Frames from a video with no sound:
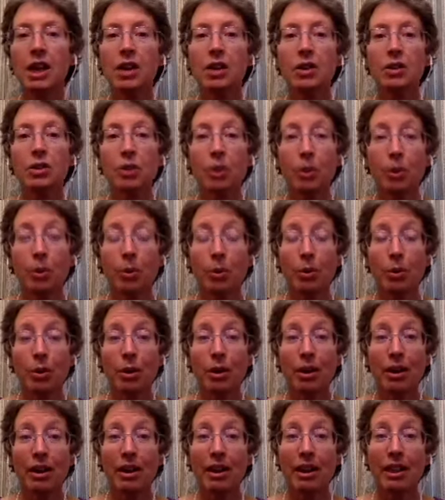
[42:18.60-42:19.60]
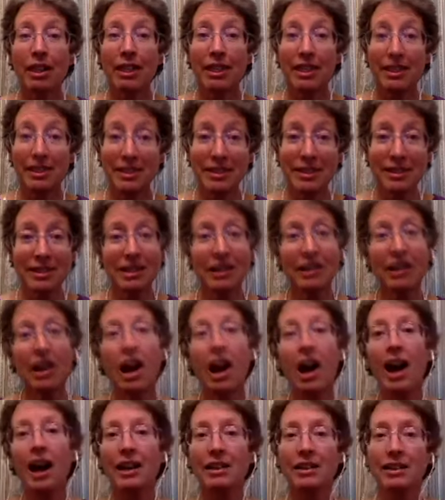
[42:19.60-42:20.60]
So, this is a
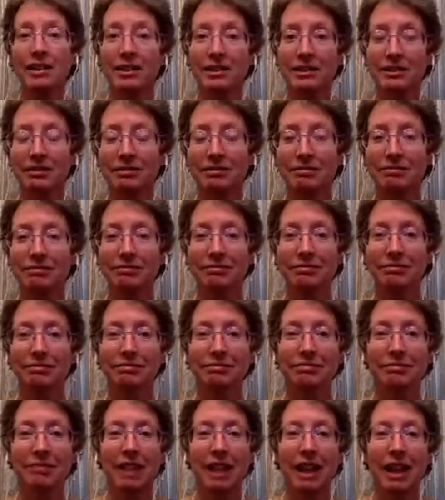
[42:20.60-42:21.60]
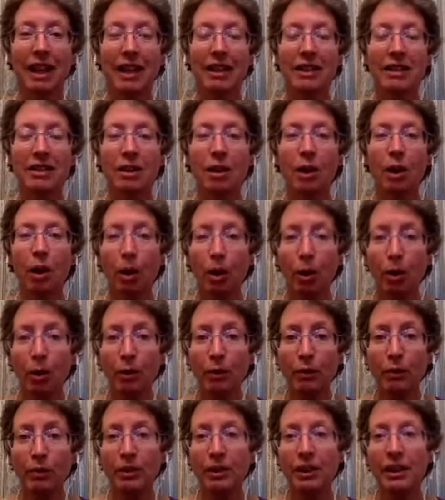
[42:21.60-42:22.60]
lot, and
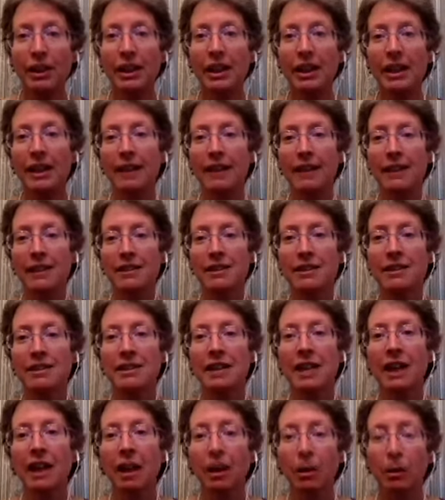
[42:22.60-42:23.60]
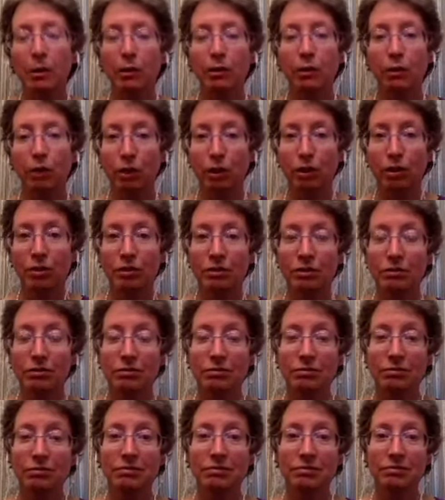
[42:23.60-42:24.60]
hopefully, this is helpful.
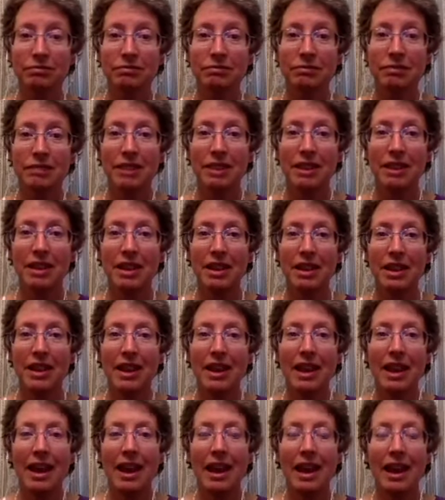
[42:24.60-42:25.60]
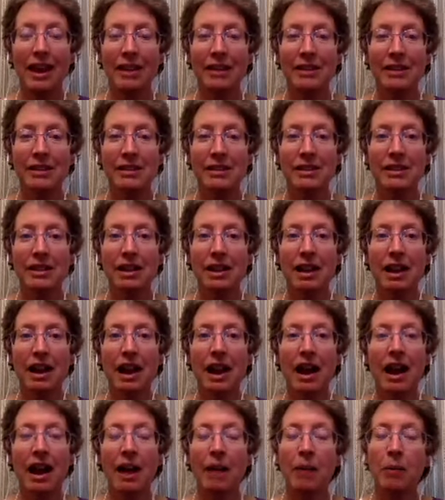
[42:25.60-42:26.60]
And
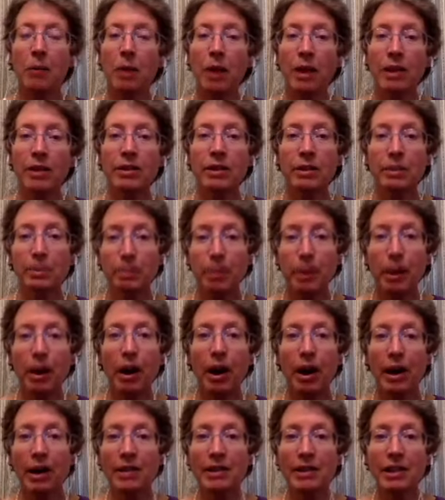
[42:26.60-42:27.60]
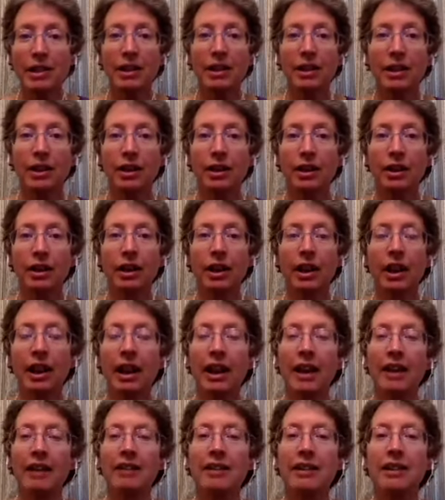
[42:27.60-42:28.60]
I want to pause here
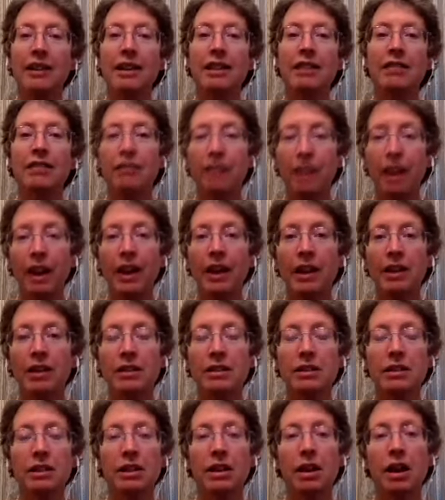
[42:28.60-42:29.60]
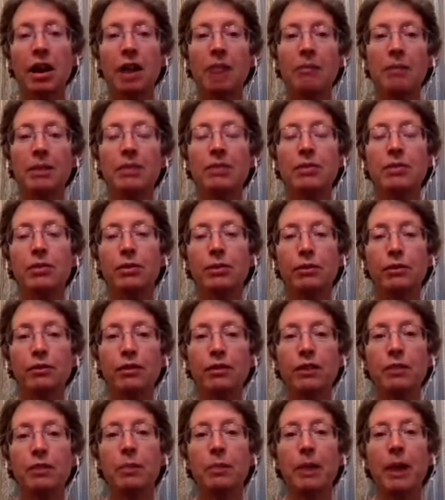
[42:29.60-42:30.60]
and invite comments or
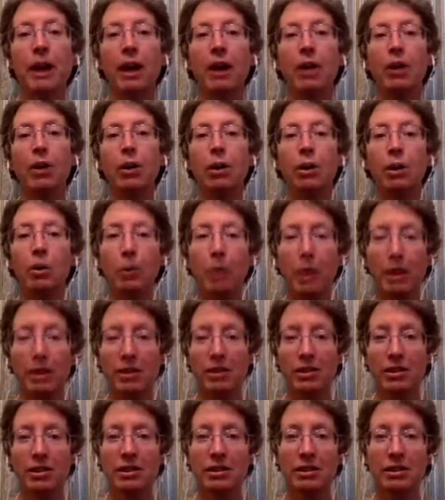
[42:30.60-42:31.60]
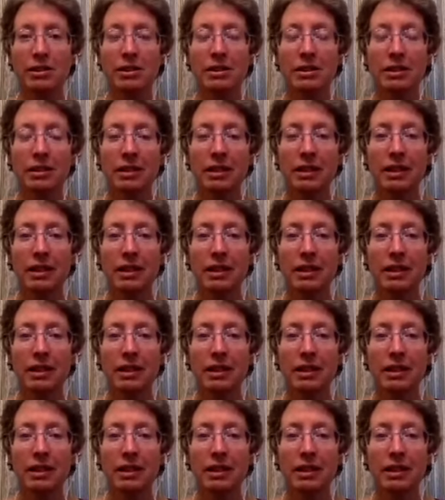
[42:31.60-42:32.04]
feedback or questions.